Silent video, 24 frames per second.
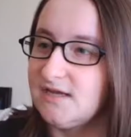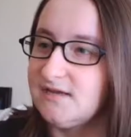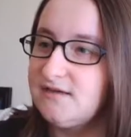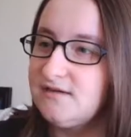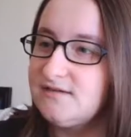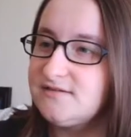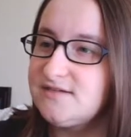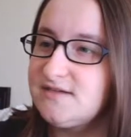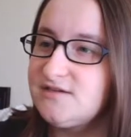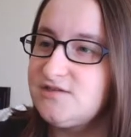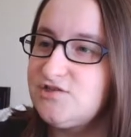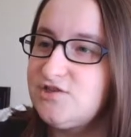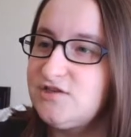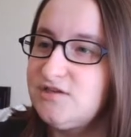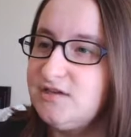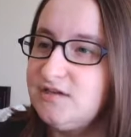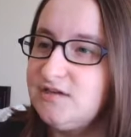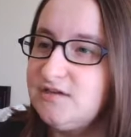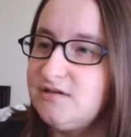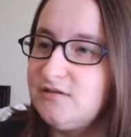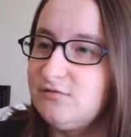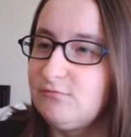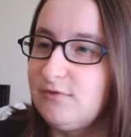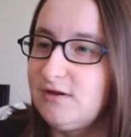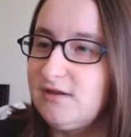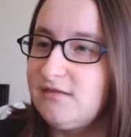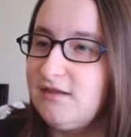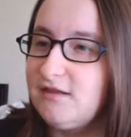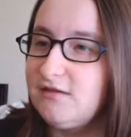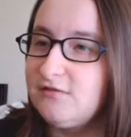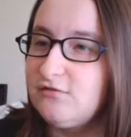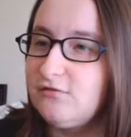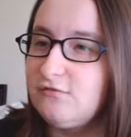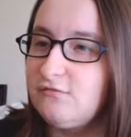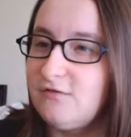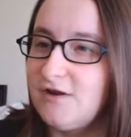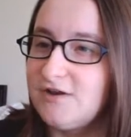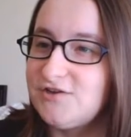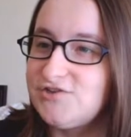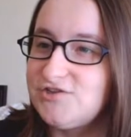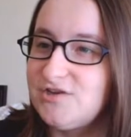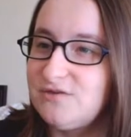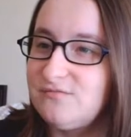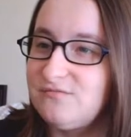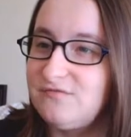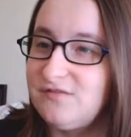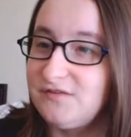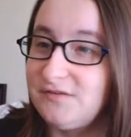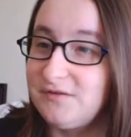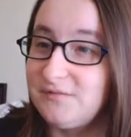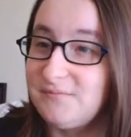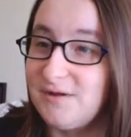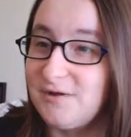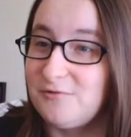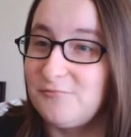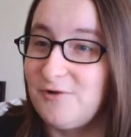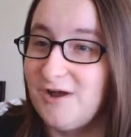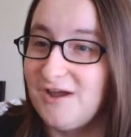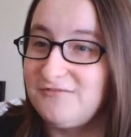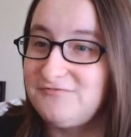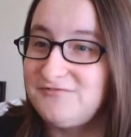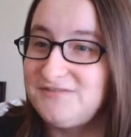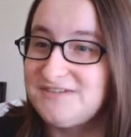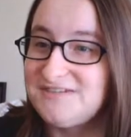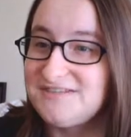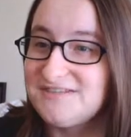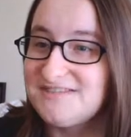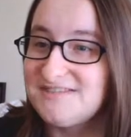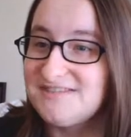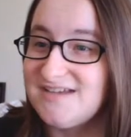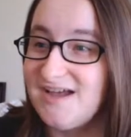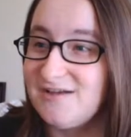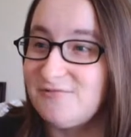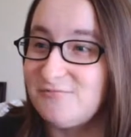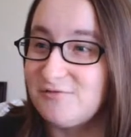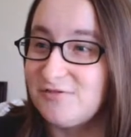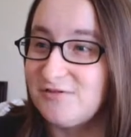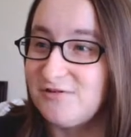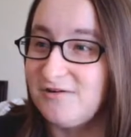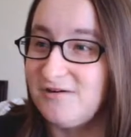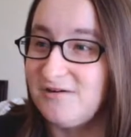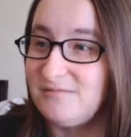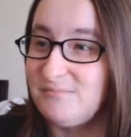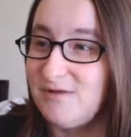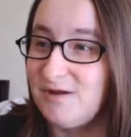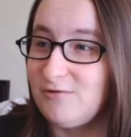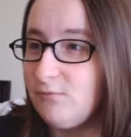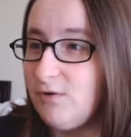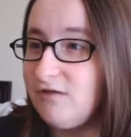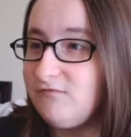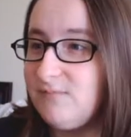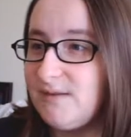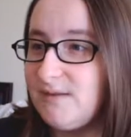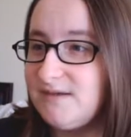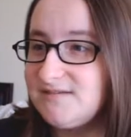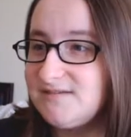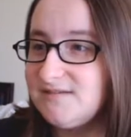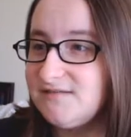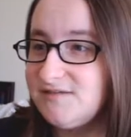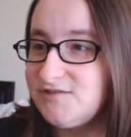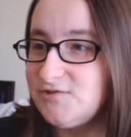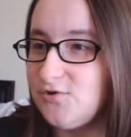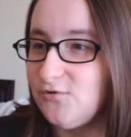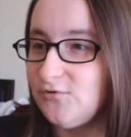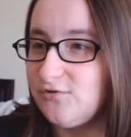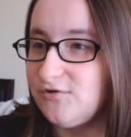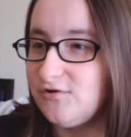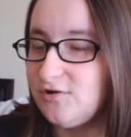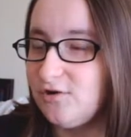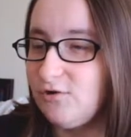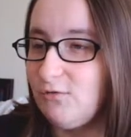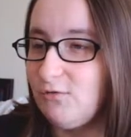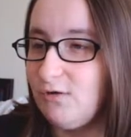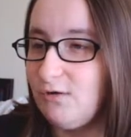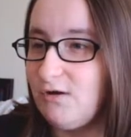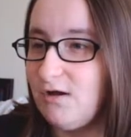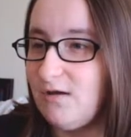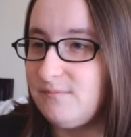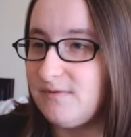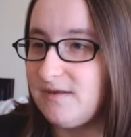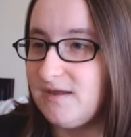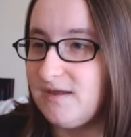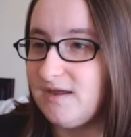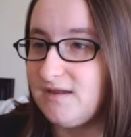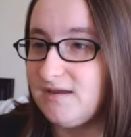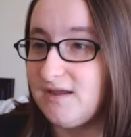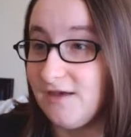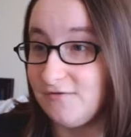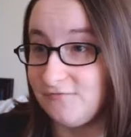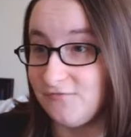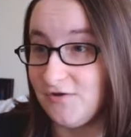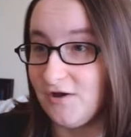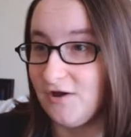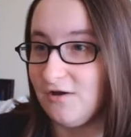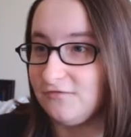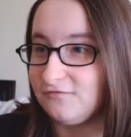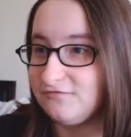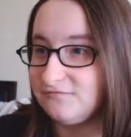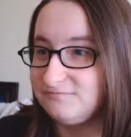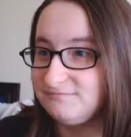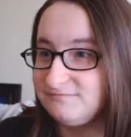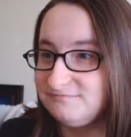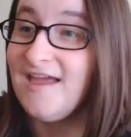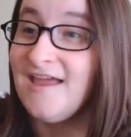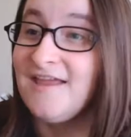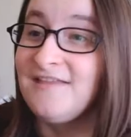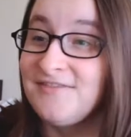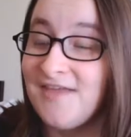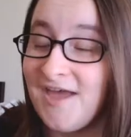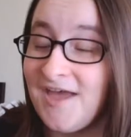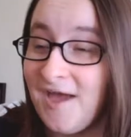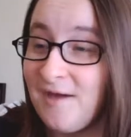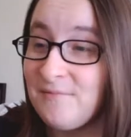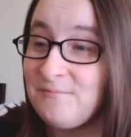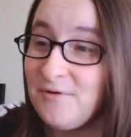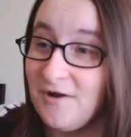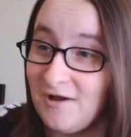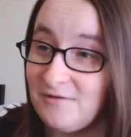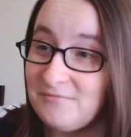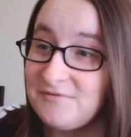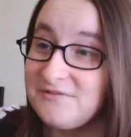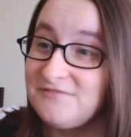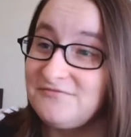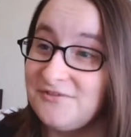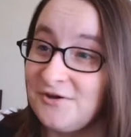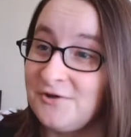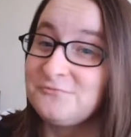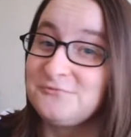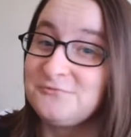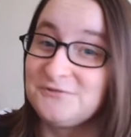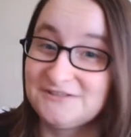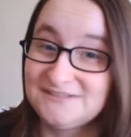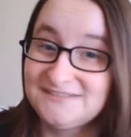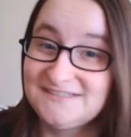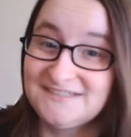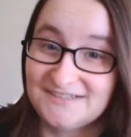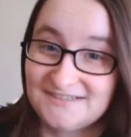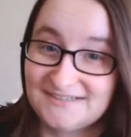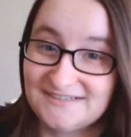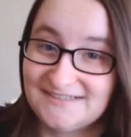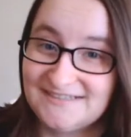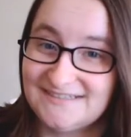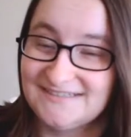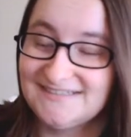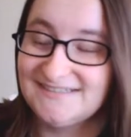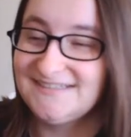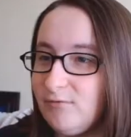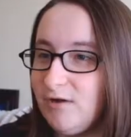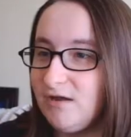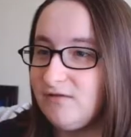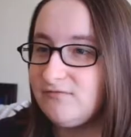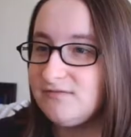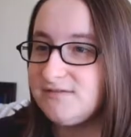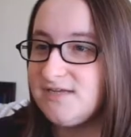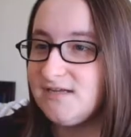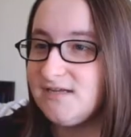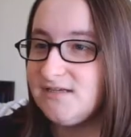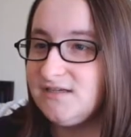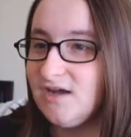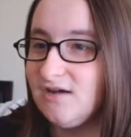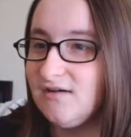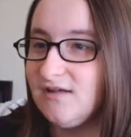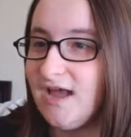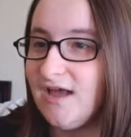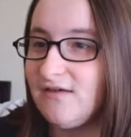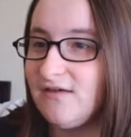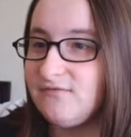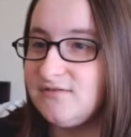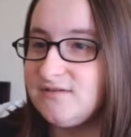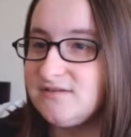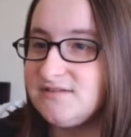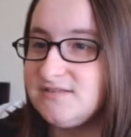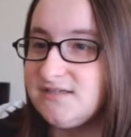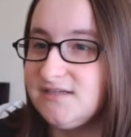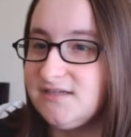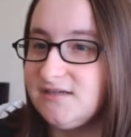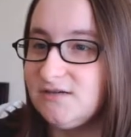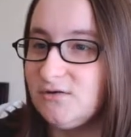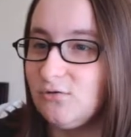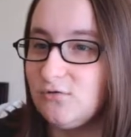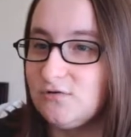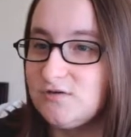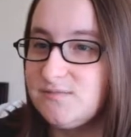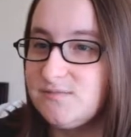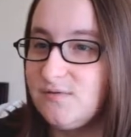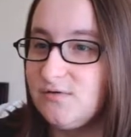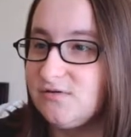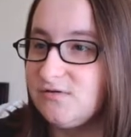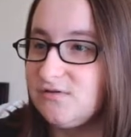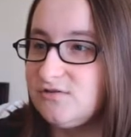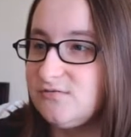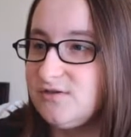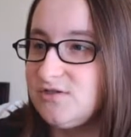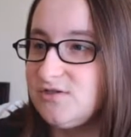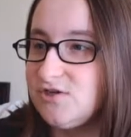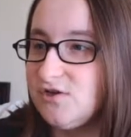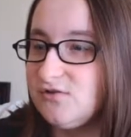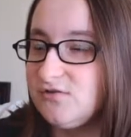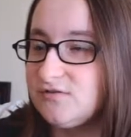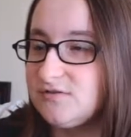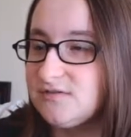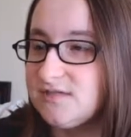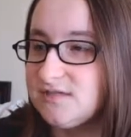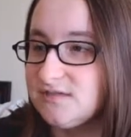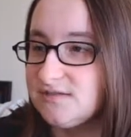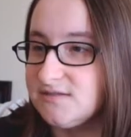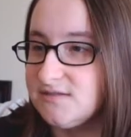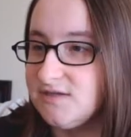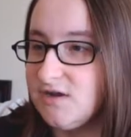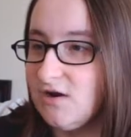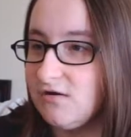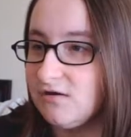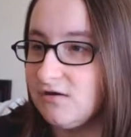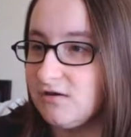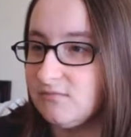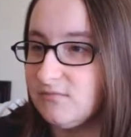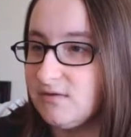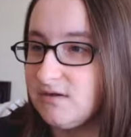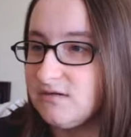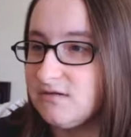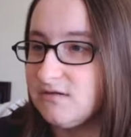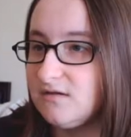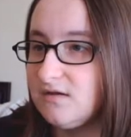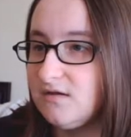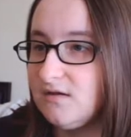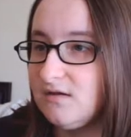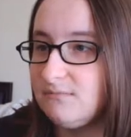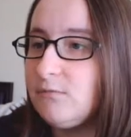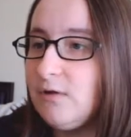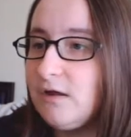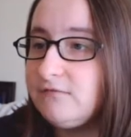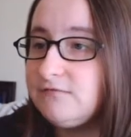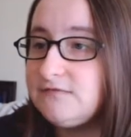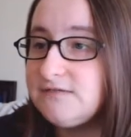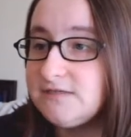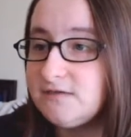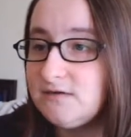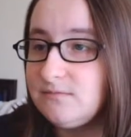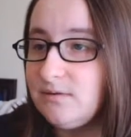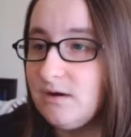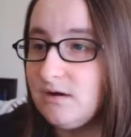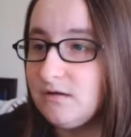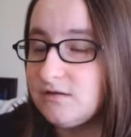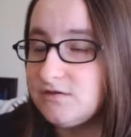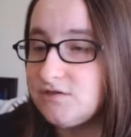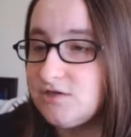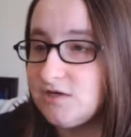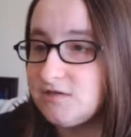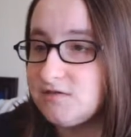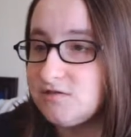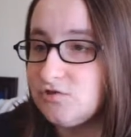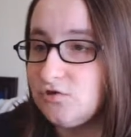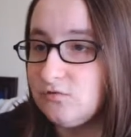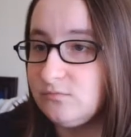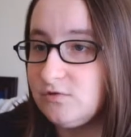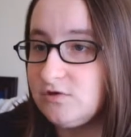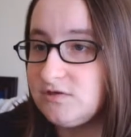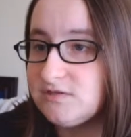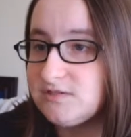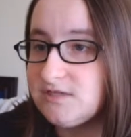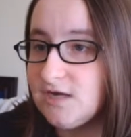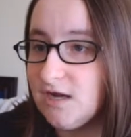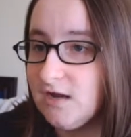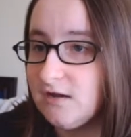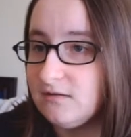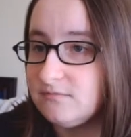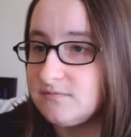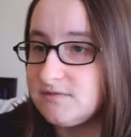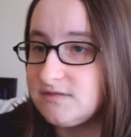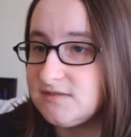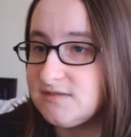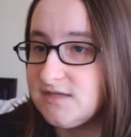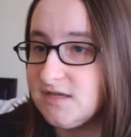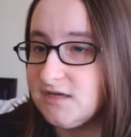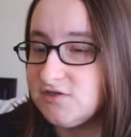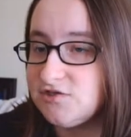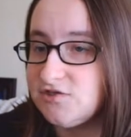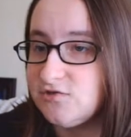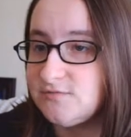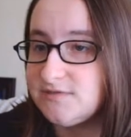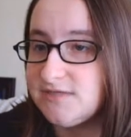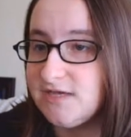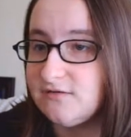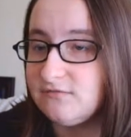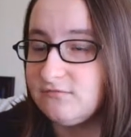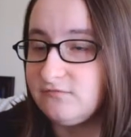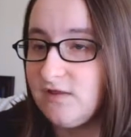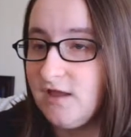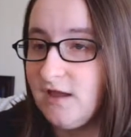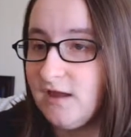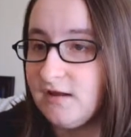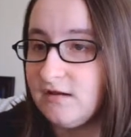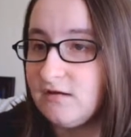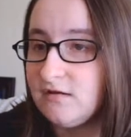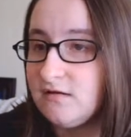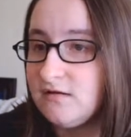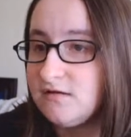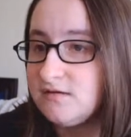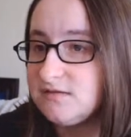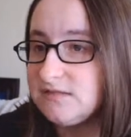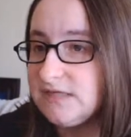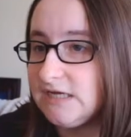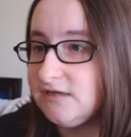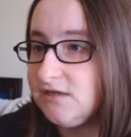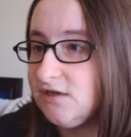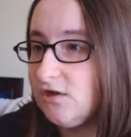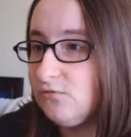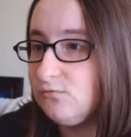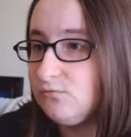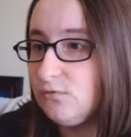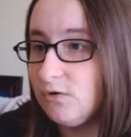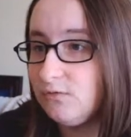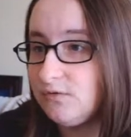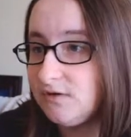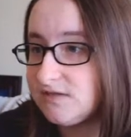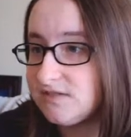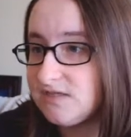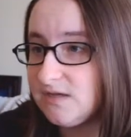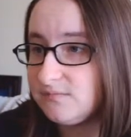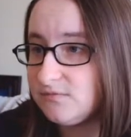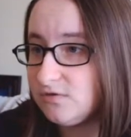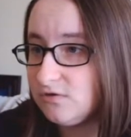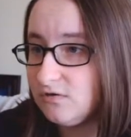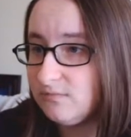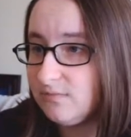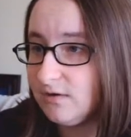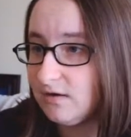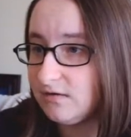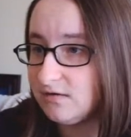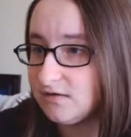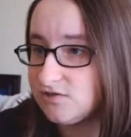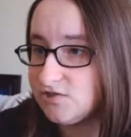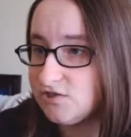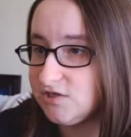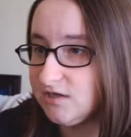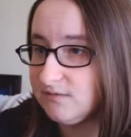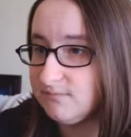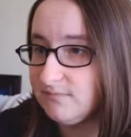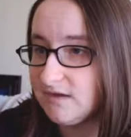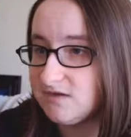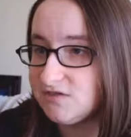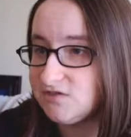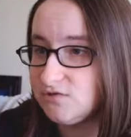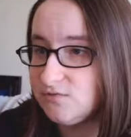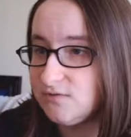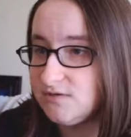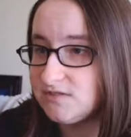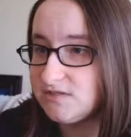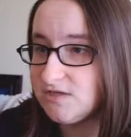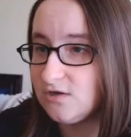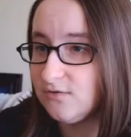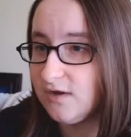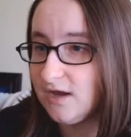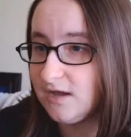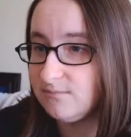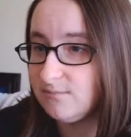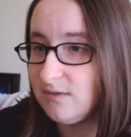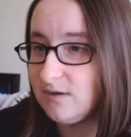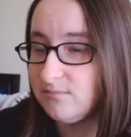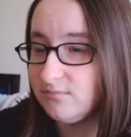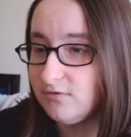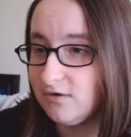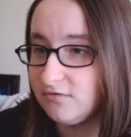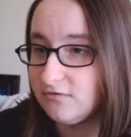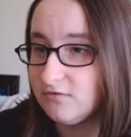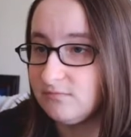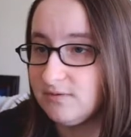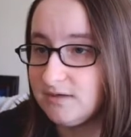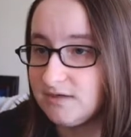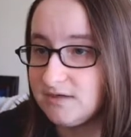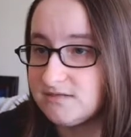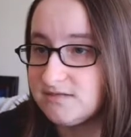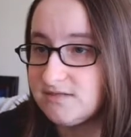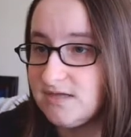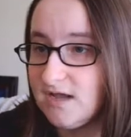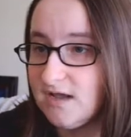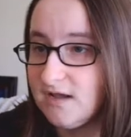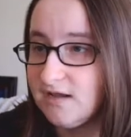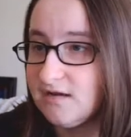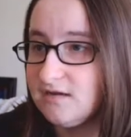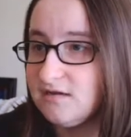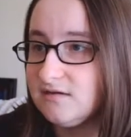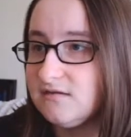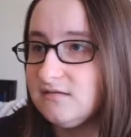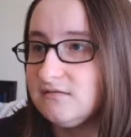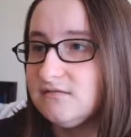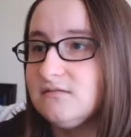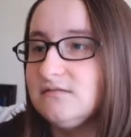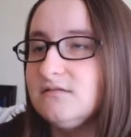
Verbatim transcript: Danielle said she needed to rethink their friendship, feeling my wife didn't side with her. My wife basically told her to grow up and F off. And that probably felt really good. My wife and Danielle haven't seen or spoken to each other since the argument. My wife did apologize numerous times, saying she was out of line. Danielle won't accept her apology, and by doing so had my brother pick a side.